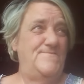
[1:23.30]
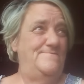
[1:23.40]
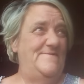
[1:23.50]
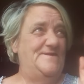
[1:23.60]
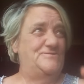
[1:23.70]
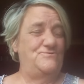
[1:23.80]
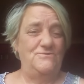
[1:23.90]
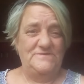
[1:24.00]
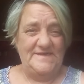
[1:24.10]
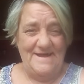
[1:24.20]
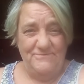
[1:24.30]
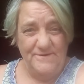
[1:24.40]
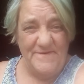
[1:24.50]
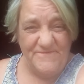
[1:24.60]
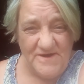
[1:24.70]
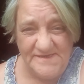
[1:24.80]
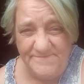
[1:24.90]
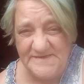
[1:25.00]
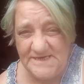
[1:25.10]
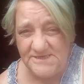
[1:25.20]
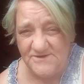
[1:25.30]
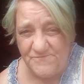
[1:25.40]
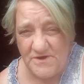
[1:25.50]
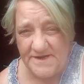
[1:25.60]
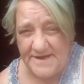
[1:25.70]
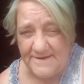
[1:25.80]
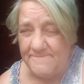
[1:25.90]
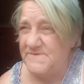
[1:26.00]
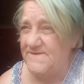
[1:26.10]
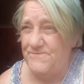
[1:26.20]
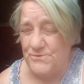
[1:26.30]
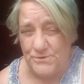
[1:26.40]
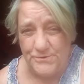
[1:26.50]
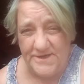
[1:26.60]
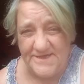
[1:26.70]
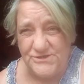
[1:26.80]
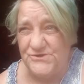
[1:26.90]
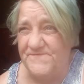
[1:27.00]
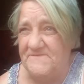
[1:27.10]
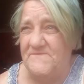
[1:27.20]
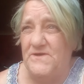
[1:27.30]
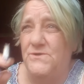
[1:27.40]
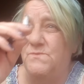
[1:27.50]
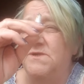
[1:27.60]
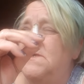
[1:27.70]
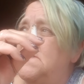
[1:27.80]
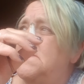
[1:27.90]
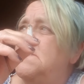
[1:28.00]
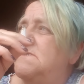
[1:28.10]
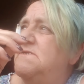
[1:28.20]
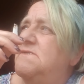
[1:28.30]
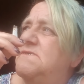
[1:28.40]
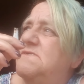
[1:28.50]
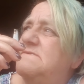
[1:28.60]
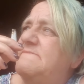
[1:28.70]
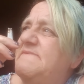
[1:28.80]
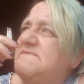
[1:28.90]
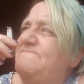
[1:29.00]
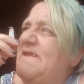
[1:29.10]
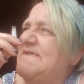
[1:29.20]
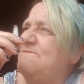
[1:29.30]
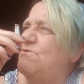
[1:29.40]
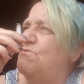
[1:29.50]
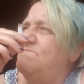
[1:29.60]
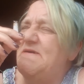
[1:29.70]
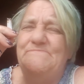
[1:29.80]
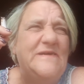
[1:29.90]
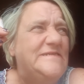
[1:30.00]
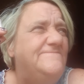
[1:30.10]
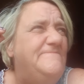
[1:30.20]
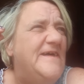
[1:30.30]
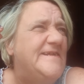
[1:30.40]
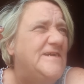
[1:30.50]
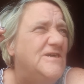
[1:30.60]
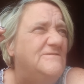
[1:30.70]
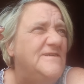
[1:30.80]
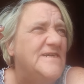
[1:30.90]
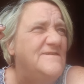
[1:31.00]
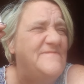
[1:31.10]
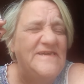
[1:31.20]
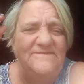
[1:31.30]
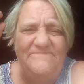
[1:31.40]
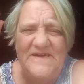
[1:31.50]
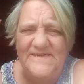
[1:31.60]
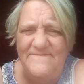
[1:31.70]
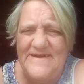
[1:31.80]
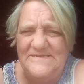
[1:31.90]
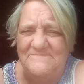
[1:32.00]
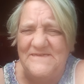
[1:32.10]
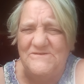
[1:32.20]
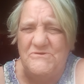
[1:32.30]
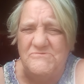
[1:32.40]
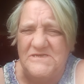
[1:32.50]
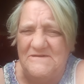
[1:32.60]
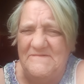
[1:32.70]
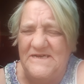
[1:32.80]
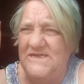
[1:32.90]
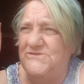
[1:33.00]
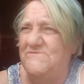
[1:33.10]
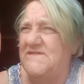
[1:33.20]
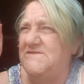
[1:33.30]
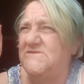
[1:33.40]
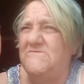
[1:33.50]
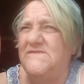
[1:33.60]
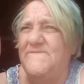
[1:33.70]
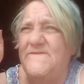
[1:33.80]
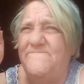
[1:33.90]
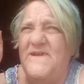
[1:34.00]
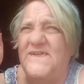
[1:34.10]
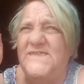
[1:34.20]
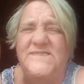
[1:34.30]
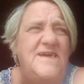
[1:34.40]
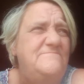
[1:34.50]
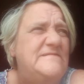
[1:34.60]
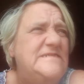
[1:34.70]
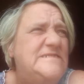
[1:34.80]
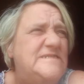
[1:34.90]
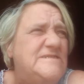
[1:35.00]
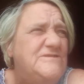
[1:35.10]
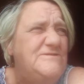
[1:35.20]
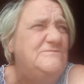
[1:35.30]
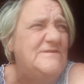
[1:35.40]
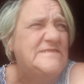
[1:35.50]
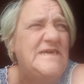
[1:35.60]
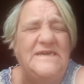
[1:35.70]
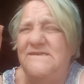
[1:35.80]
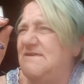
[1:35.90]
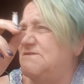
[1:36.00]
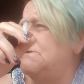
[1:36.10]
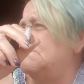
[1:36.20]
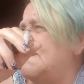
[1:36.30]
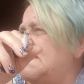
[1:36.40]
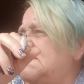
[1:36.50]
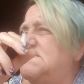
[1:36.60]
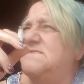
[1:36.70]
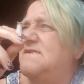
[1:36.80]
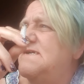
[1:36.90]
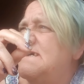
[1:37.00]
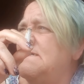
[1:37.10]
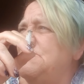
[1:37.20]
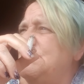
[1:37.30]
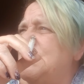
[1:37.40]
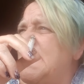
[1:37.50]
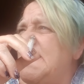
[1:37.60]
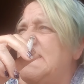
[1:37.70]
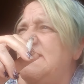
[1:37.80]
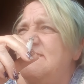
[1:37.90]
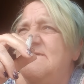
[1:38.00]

I mean, it's roasting. I'm going to be freezing my tits off, aren't I? Definitely going to get the chuffing flu. It's bloody warm, and when it's bloody cold, it can't make its bloody mind up. This goddamn English weather. It's always been the bloody same, hasn't it, in the USA, in the US, uh, UK.